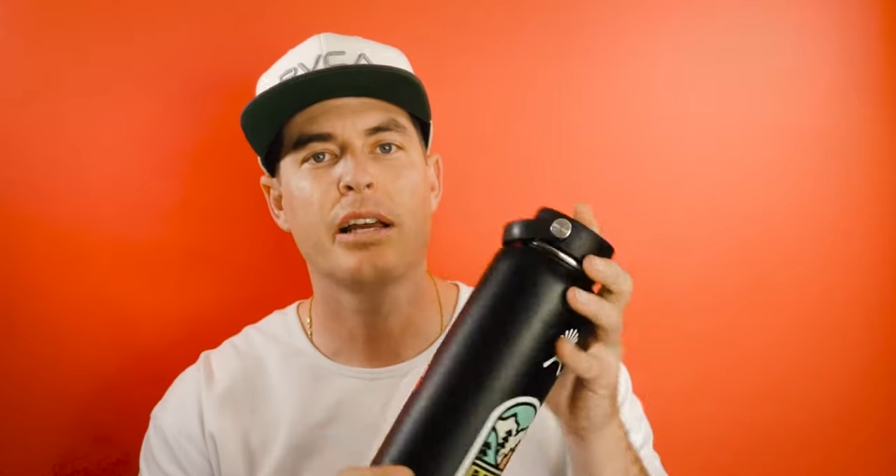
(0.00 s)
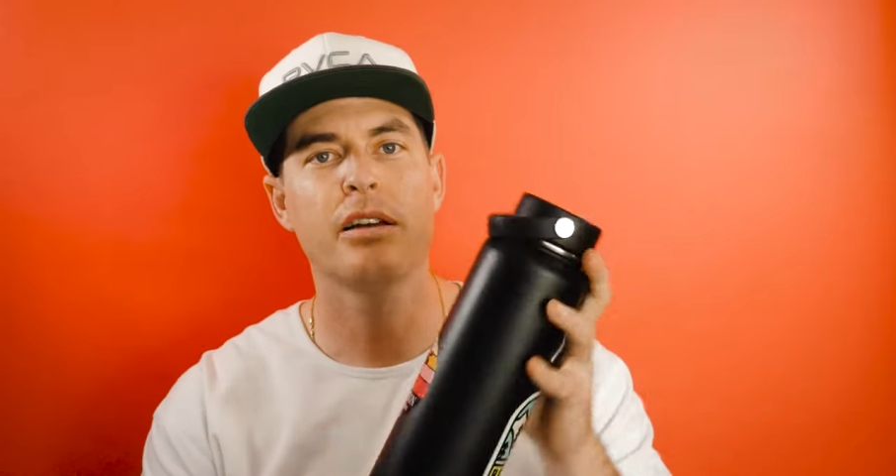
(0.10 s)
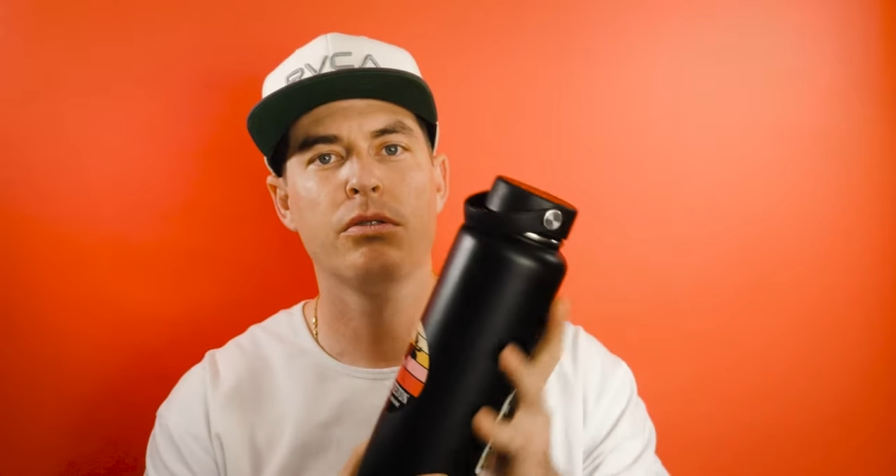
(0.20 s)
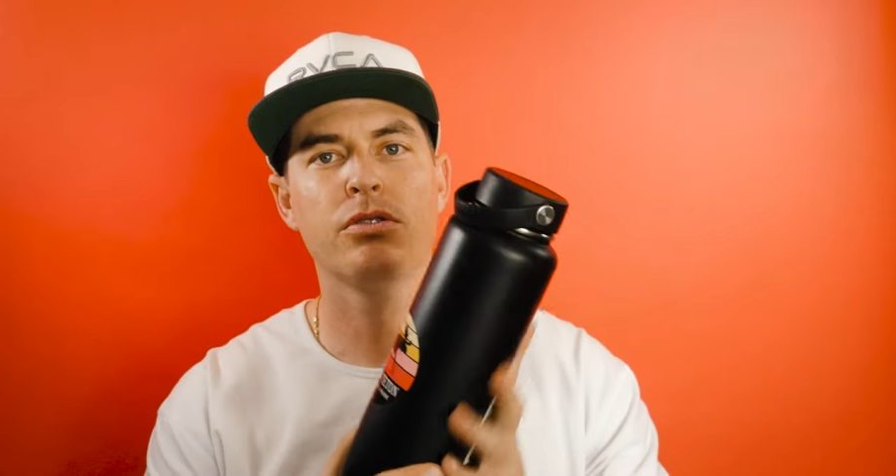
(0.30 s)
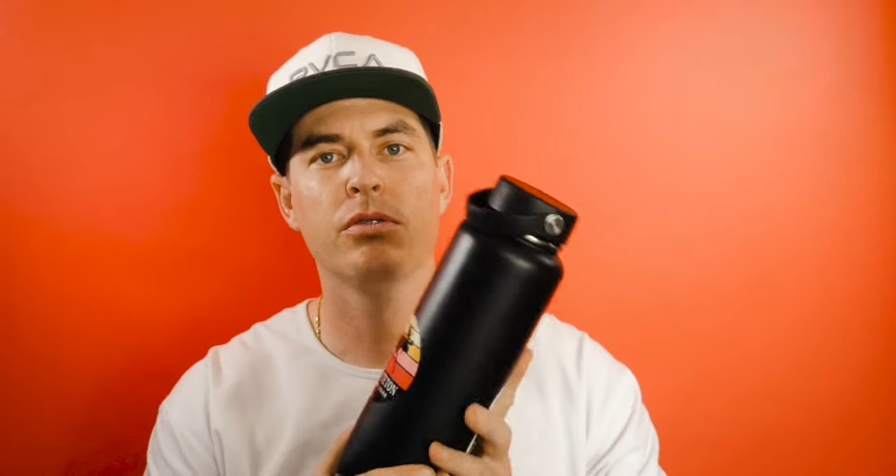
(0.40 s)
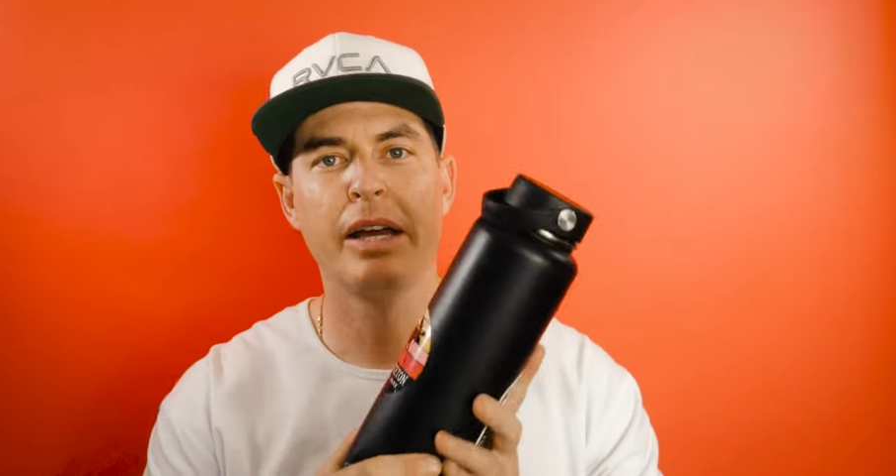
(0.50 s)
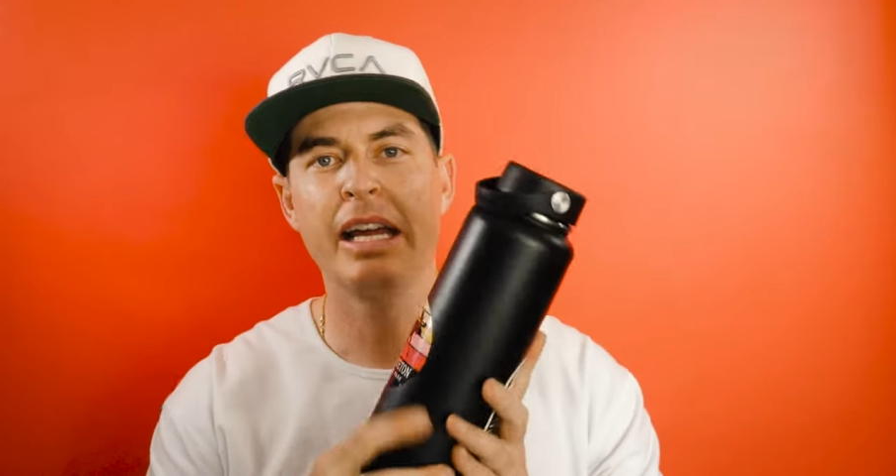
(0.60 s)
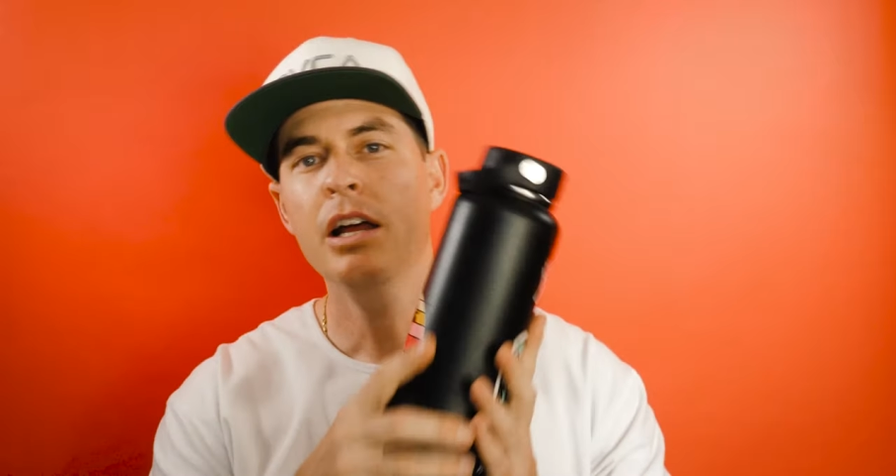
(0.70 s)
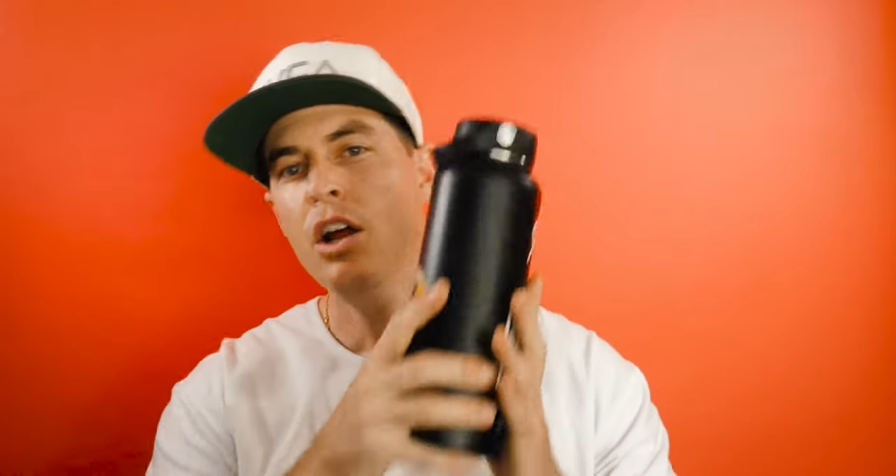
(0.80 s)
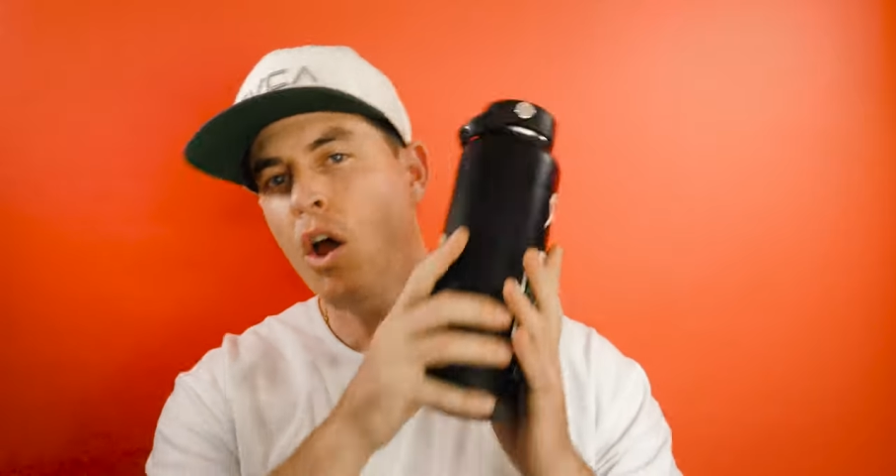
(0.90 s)
I could also like
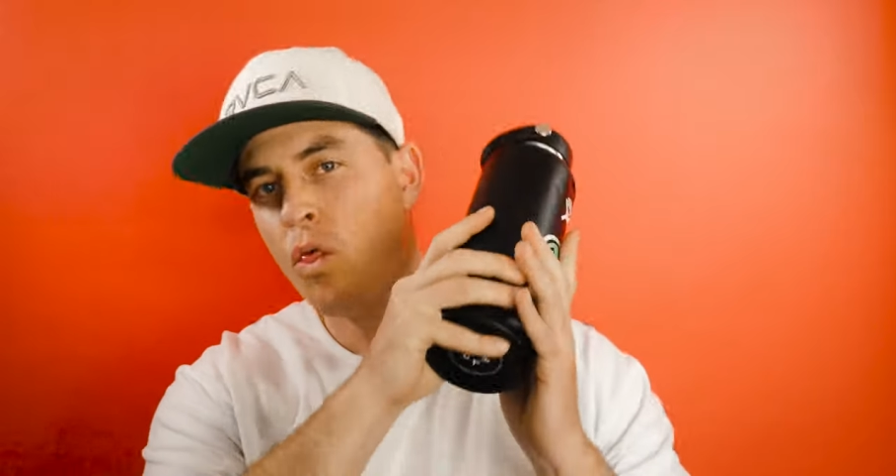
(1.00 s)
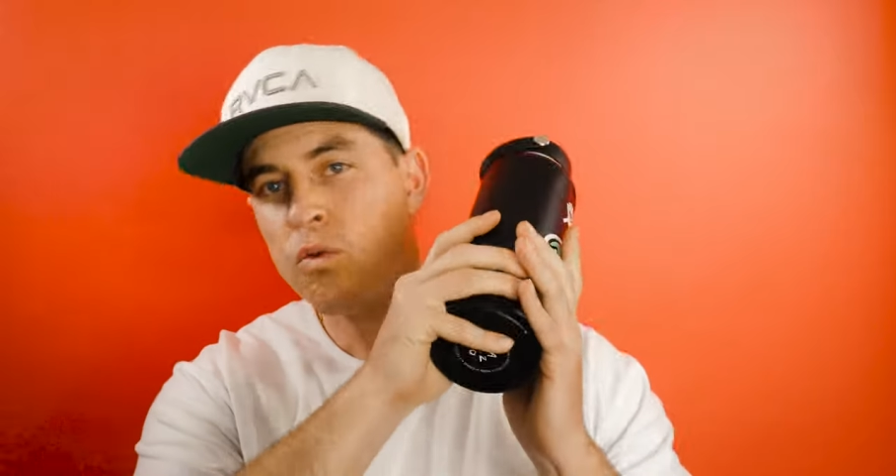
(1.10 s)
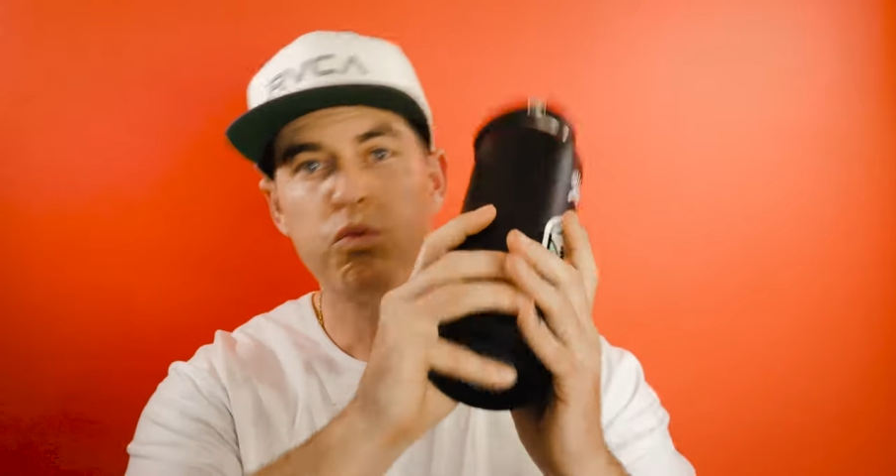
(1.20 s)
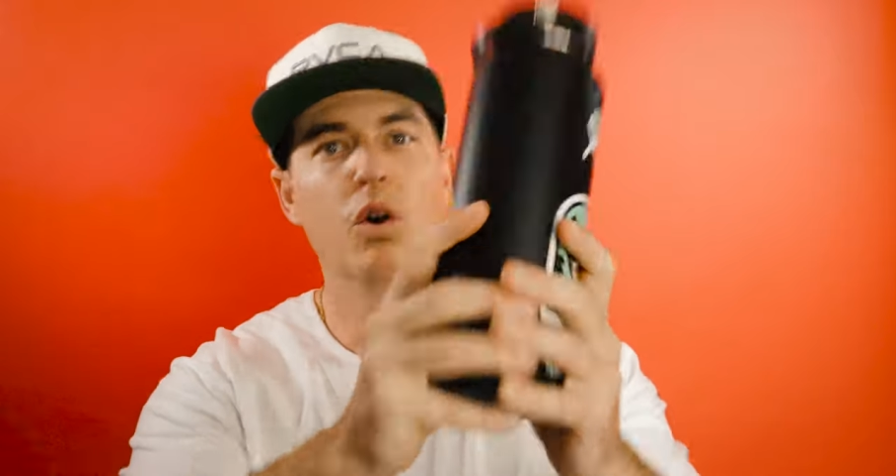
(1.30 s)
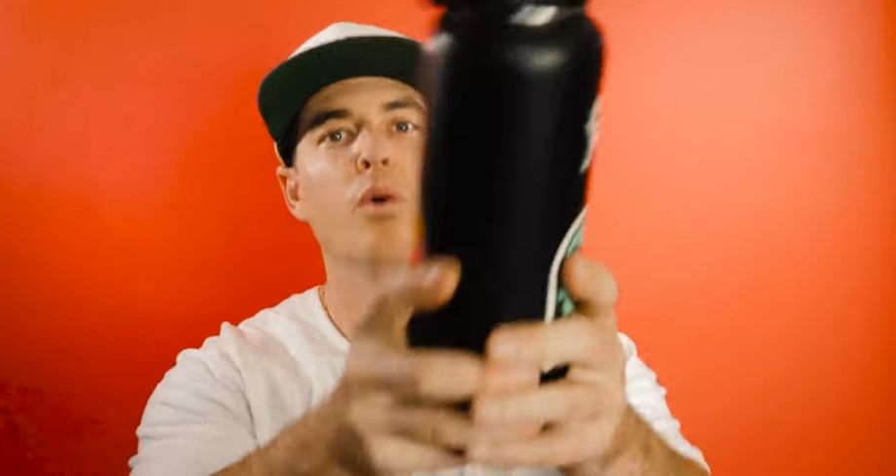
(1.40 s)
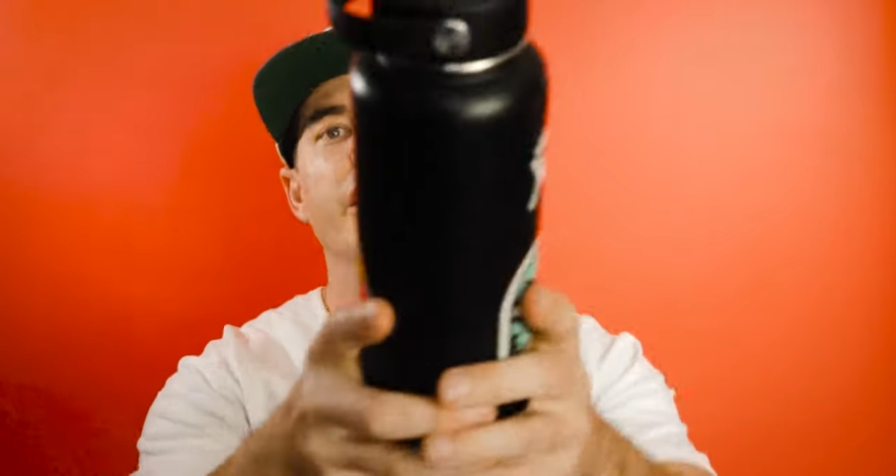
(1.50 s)
throw